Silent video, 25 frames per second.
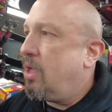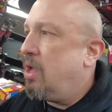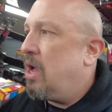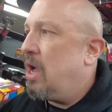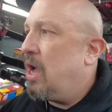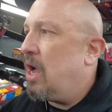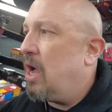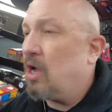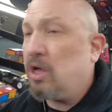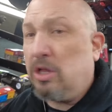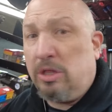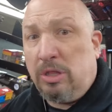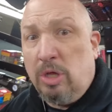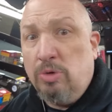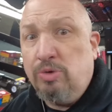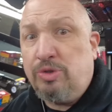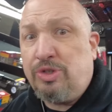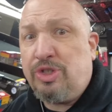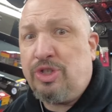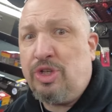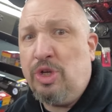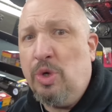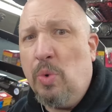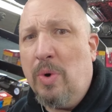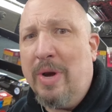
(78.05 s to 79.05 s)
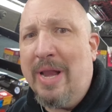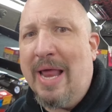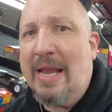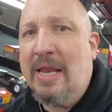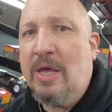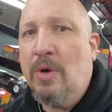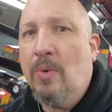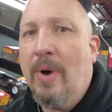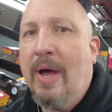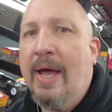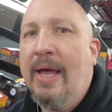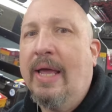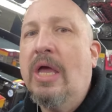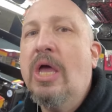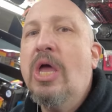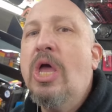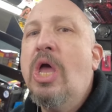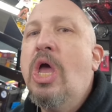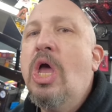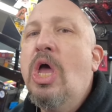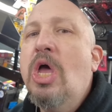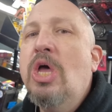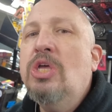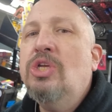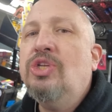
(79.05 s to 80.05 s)
Uh, close to it anyway.
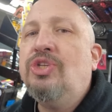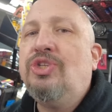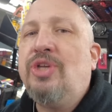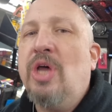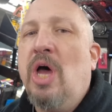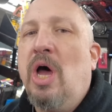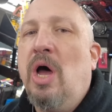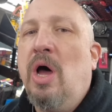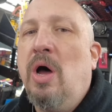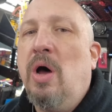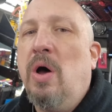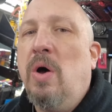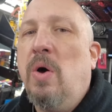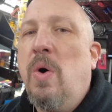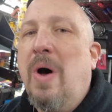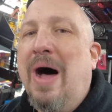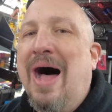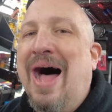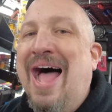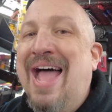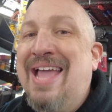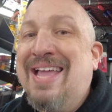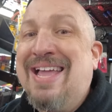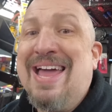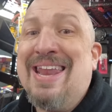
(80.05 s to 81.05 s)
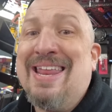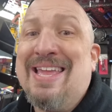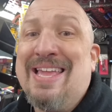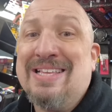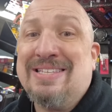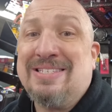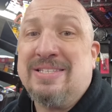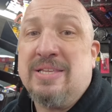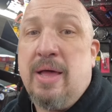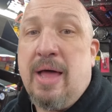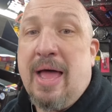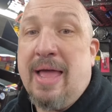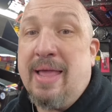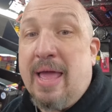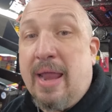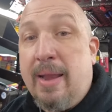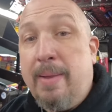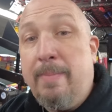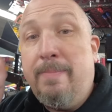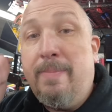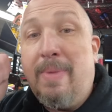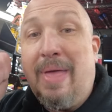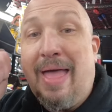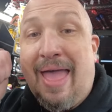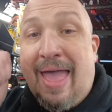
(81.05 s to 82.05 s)
So I got to get some. I got
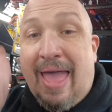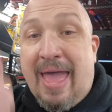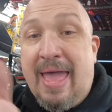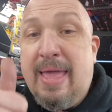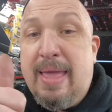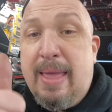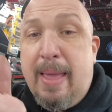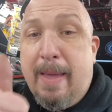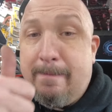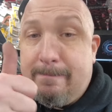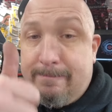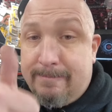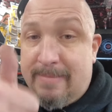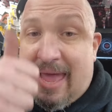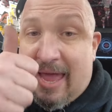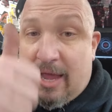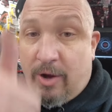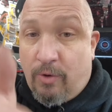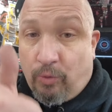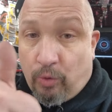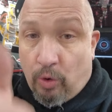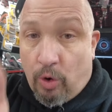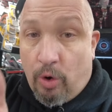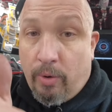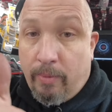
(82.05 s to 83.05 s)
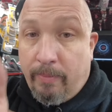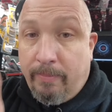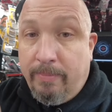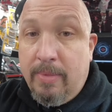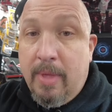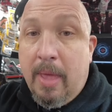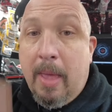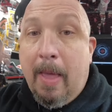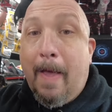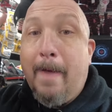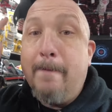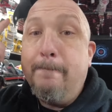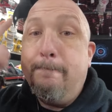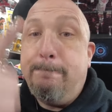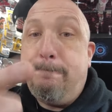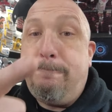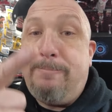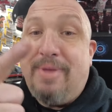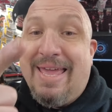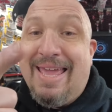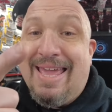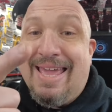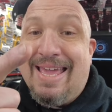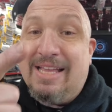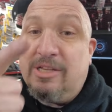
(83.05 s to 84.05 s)
to A, make room.
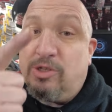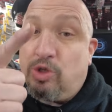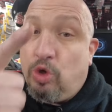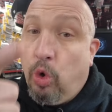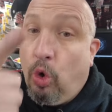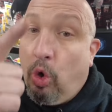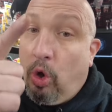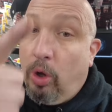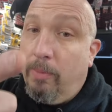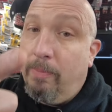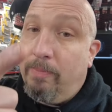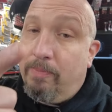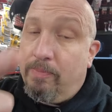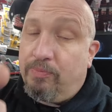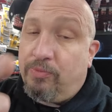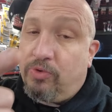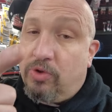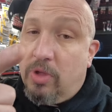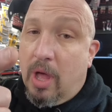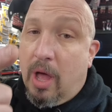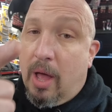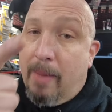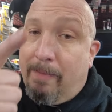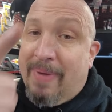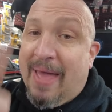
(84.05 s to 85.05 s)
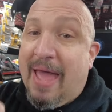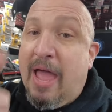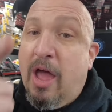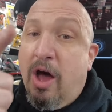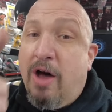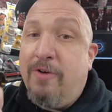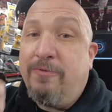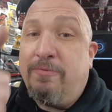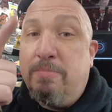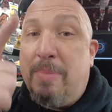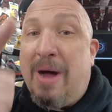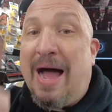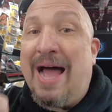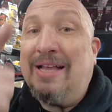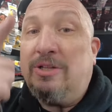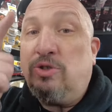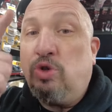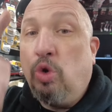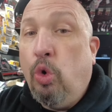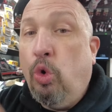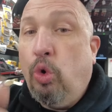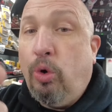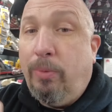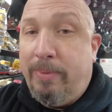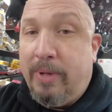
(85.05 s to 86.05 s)
B, tool, uh, pay off my
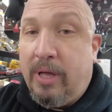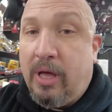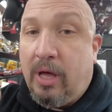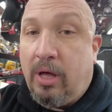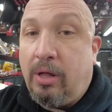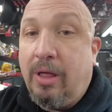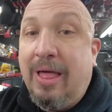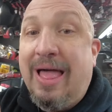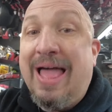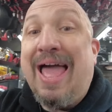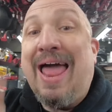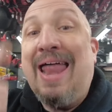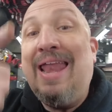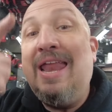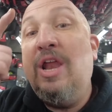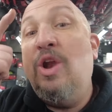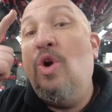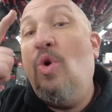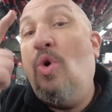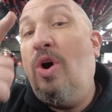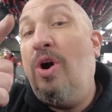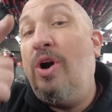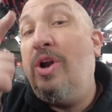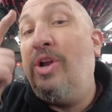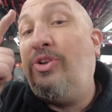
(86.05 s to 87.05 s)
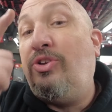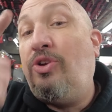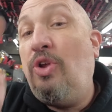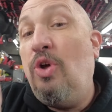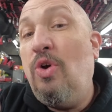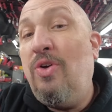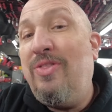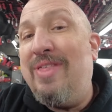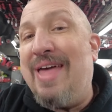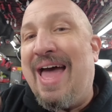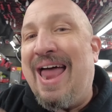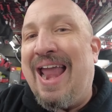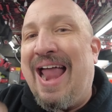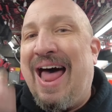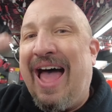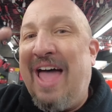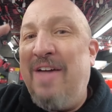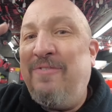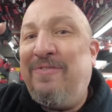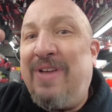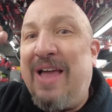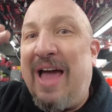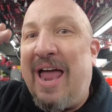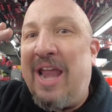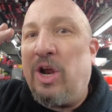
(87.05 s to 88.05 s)
tool bill. And in order to do that,
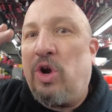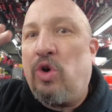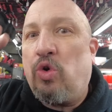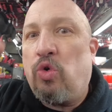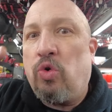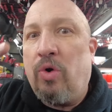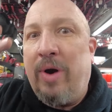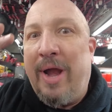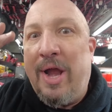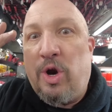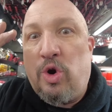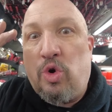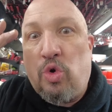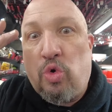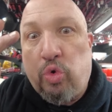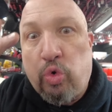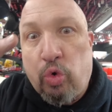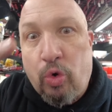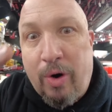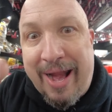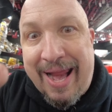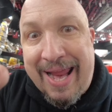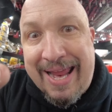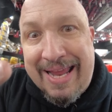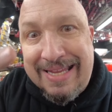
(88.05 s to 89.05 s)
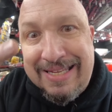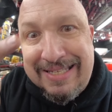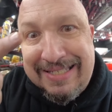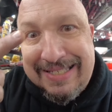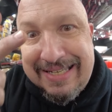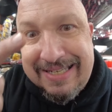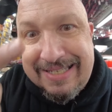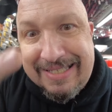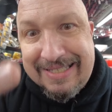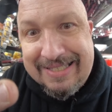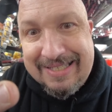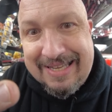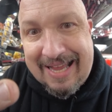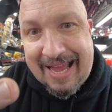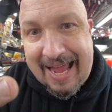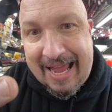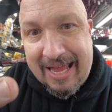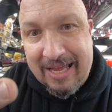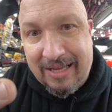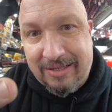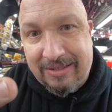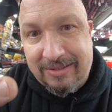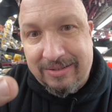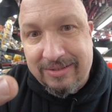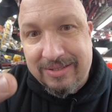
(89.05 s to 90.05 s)
I've got to create crazy
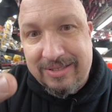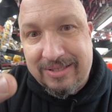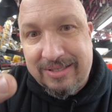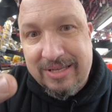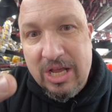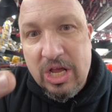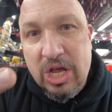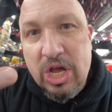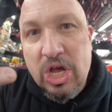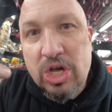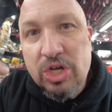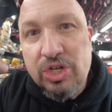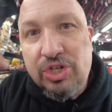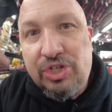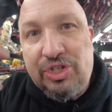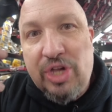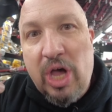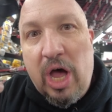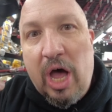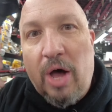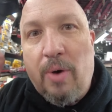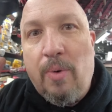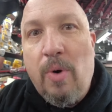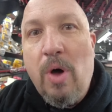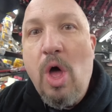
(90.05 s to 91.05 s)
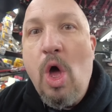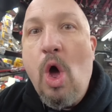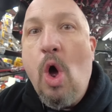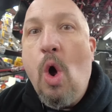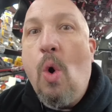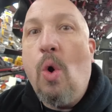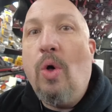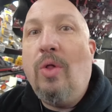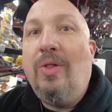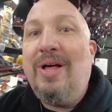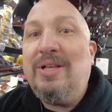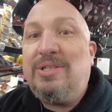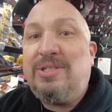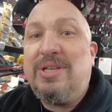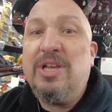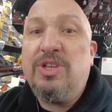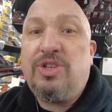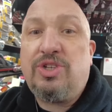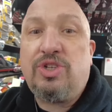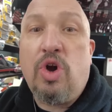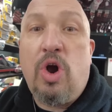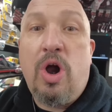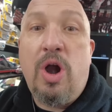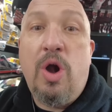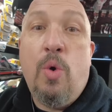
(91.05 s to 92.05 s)
sales. So let's get
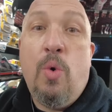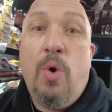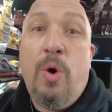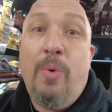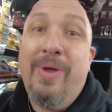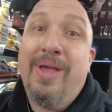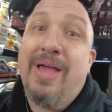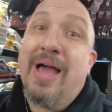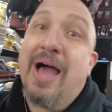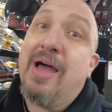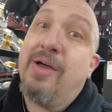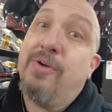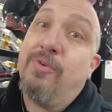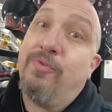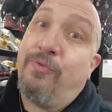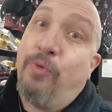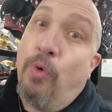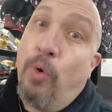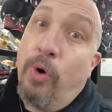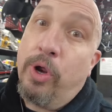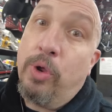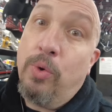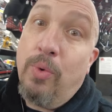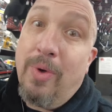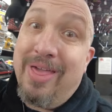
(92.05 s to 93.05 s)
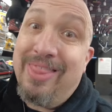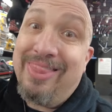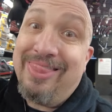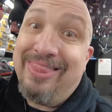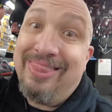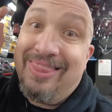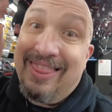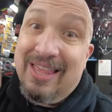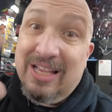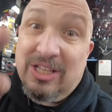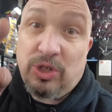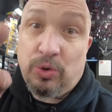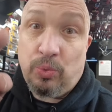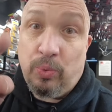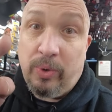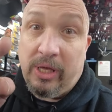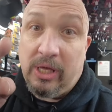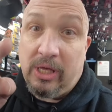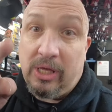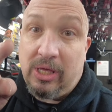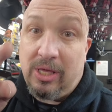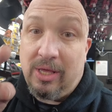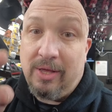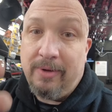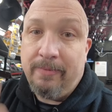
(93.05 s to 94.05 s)
started on what we got for you this
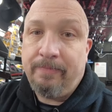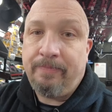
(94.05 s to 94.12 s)
week.